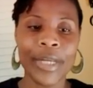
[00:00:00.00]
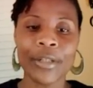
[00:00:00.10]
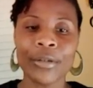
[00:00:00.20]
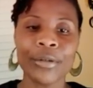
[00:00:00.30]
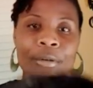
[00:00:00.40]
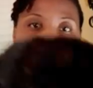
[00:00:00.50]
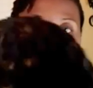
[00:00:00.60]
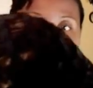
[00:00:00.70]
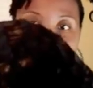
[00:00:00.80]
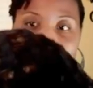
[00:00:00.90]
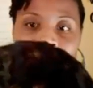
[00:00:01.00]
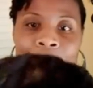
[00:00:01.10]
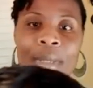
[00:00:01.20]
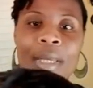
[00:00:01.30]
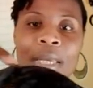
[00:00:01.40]
regular full
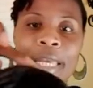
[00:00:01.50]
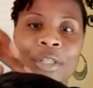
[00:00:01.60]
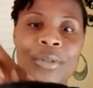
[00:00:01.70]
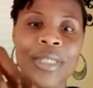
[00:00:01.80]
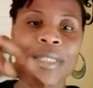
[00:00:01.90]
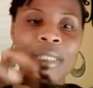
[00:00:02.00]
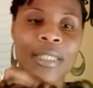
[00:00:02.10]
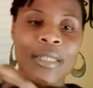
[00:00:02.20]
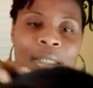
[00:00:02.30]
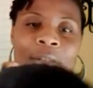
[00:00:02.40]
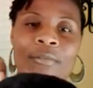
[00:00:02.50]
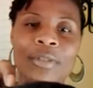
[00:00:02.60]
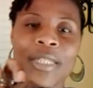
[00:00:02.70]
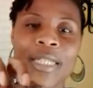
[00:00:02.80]
cap. And you can see